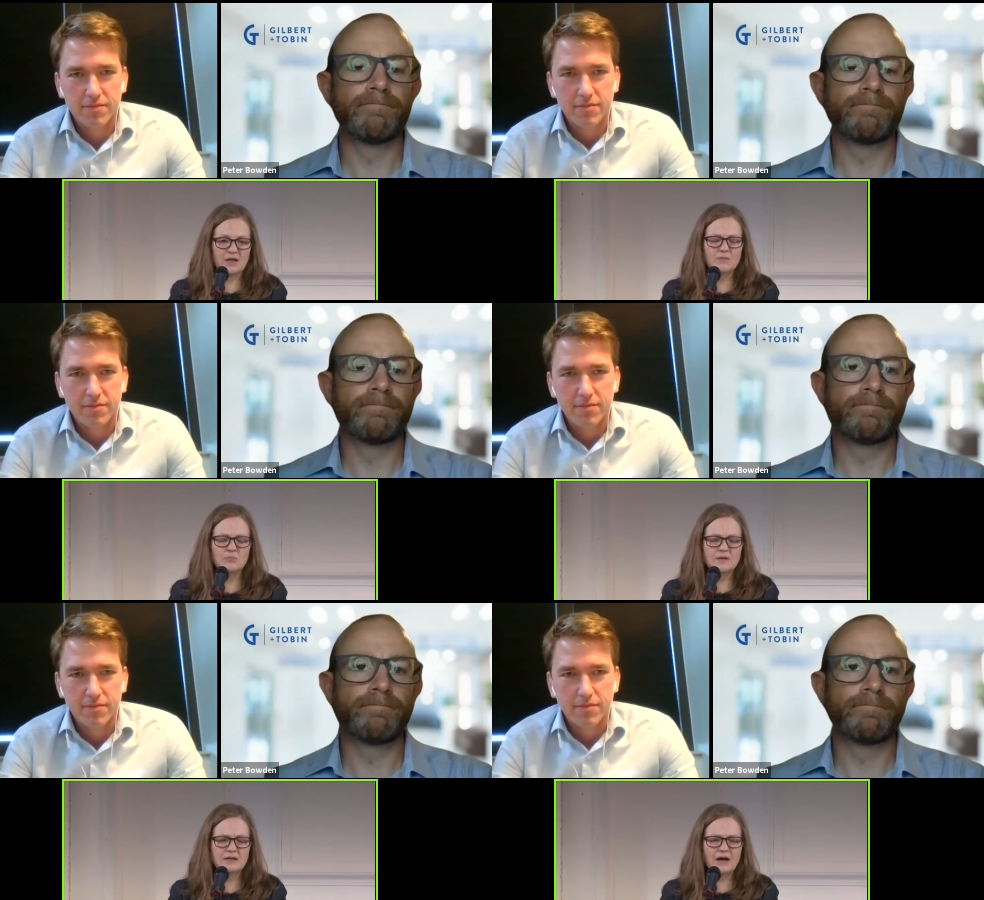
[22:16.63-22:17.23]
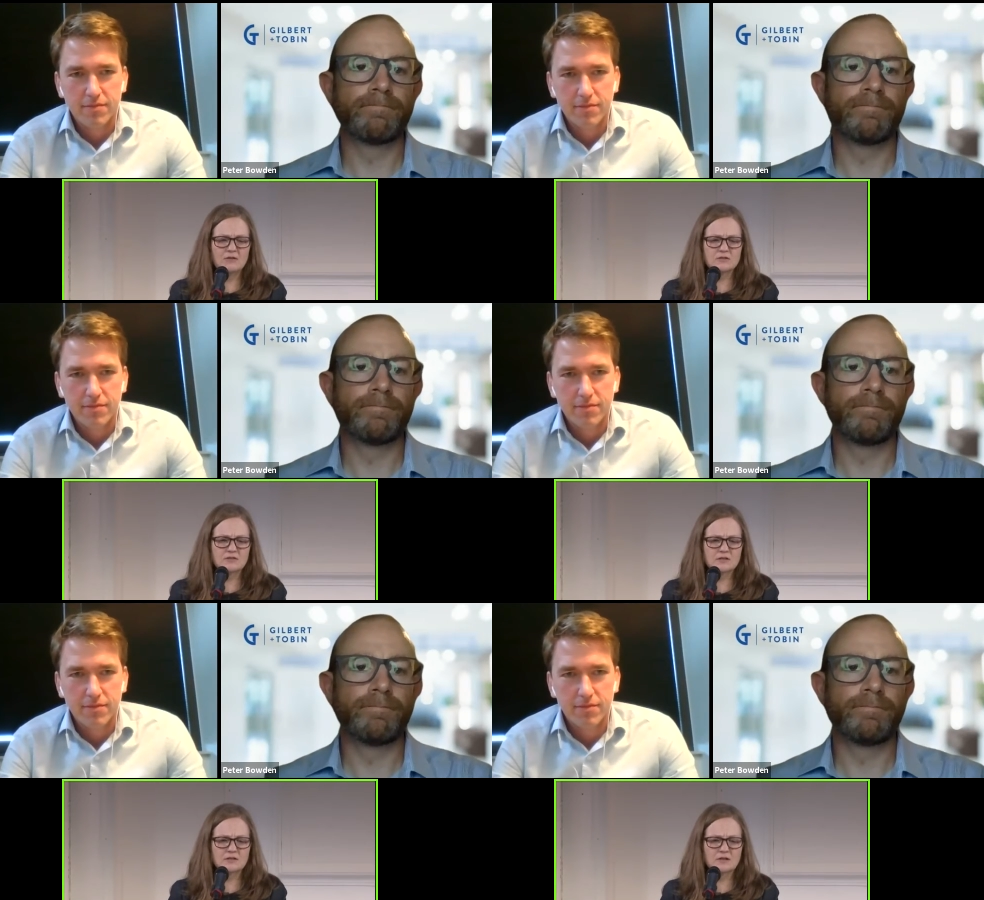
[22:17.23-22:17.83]
Speaker 1: And Pete, how
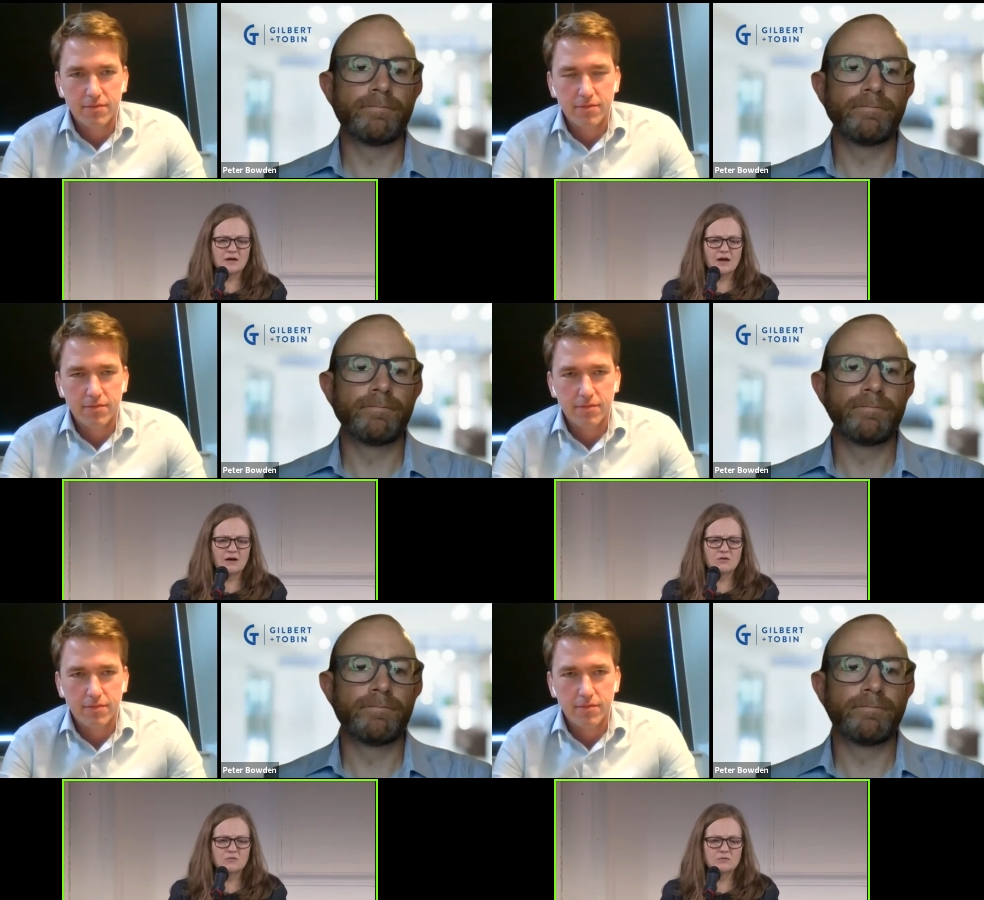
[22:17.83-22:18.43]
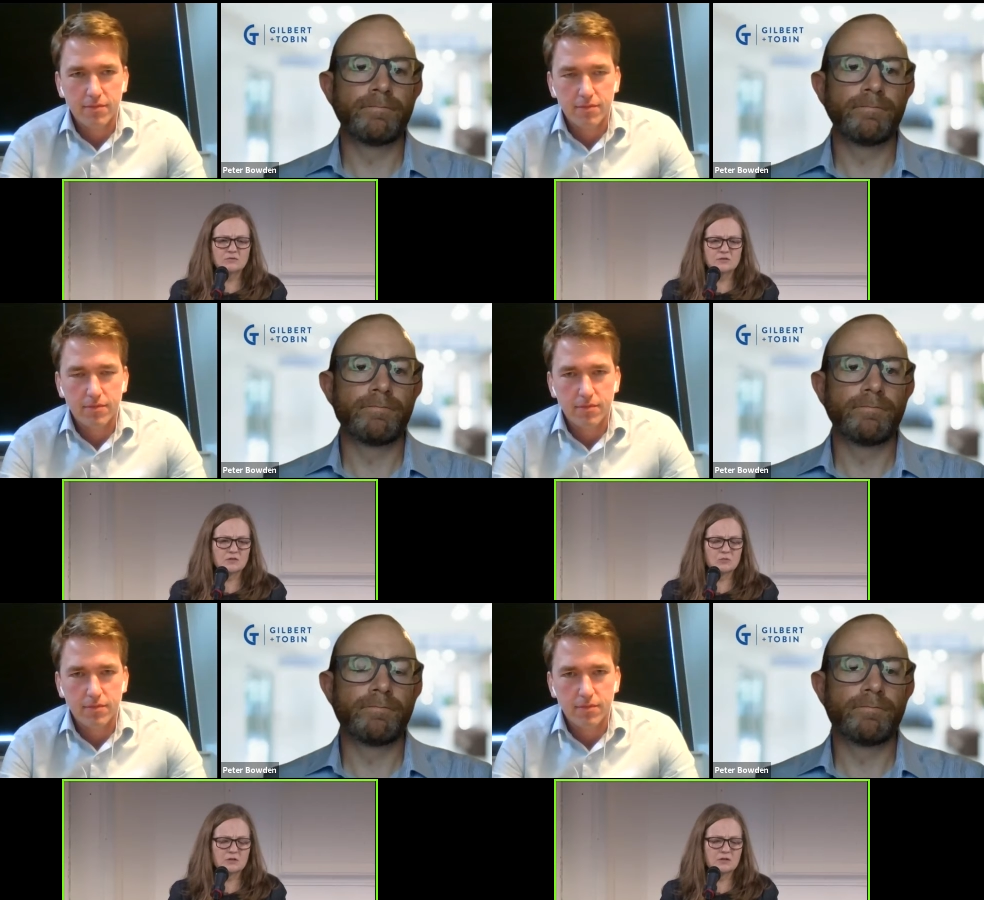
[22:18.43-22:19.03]
does it how does
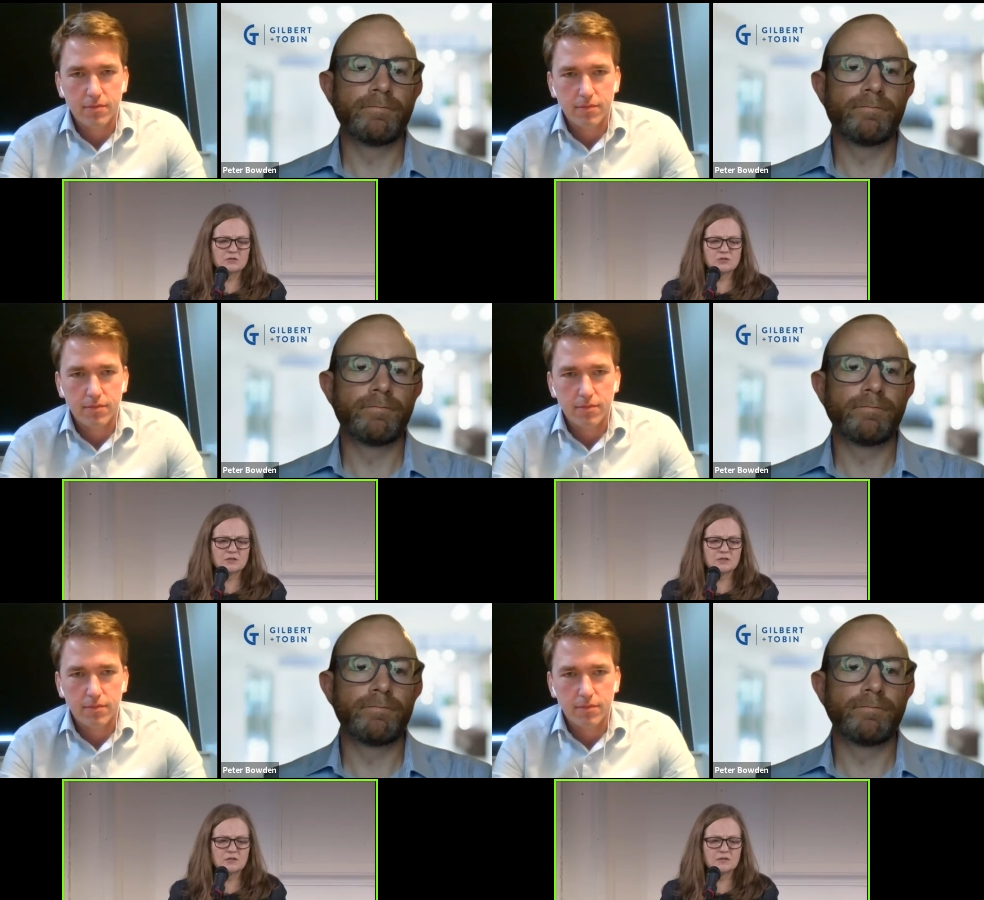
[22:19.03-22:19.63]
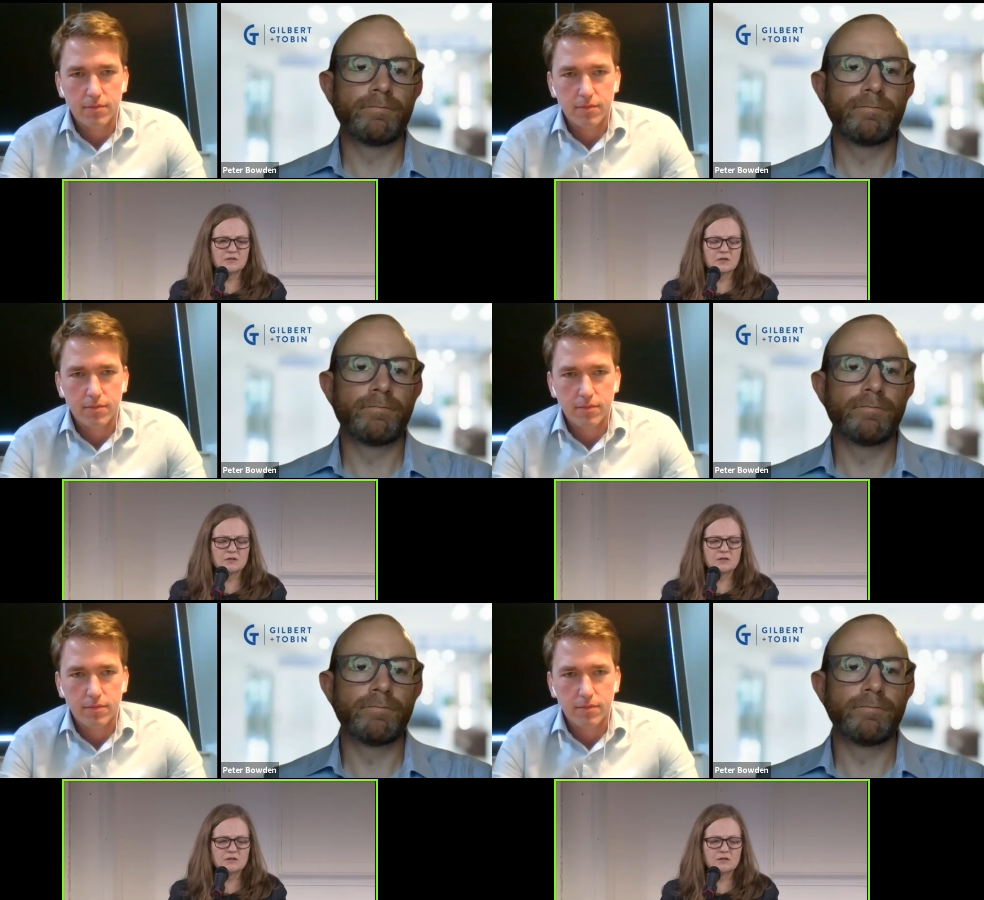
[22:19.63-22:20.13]
it work in Australia? Is there a